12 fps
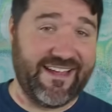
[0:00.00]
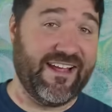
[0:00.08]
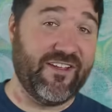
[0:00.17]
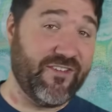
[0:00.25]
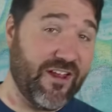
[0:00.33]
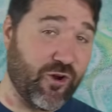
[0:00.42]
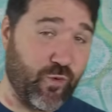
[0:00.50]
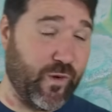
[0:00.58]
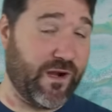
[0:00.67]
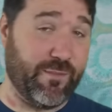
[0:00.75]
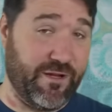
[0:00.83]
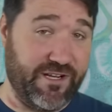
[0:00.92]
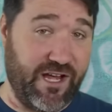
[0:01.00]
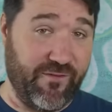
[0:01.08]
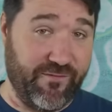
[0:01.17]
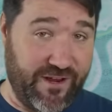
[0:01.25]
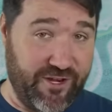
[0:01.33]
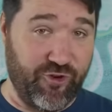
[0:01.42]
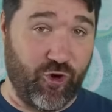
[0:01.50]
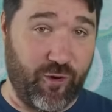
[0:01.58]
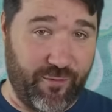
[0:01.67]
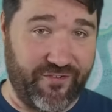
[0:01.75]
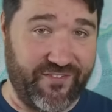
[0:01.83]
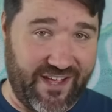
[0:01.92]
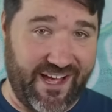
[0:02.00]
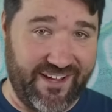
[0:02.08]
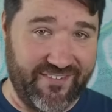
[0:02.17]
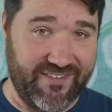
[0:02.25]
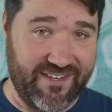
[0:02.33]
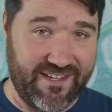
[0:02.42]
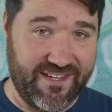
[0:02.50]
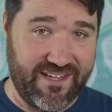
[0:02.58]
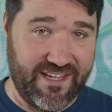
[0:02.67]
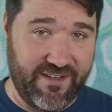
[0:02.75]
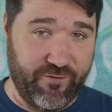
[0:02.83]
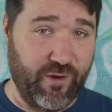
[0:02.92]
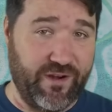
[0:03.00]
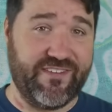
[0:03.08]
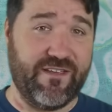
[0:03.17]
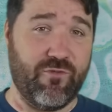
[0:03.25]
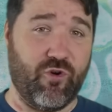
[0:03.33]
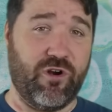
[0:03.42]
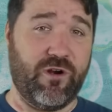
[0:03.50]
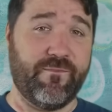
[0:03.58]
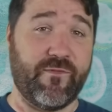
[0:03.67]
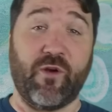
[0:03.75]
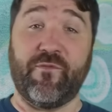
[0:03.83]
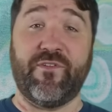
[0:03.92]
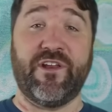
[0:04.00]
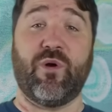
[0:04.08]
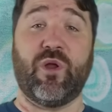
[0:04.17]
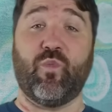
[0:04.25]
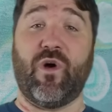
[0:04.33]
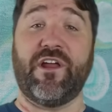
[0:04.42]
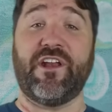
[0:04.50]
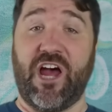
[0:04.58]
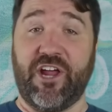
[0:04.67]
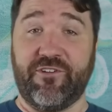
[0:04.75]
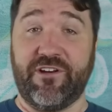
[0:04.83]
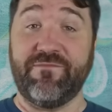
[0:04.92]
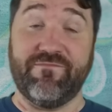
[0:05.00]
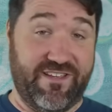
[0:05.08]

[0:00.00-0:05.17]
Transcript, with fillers: is incredible enough in normal size. If you want to see more, our video on 100,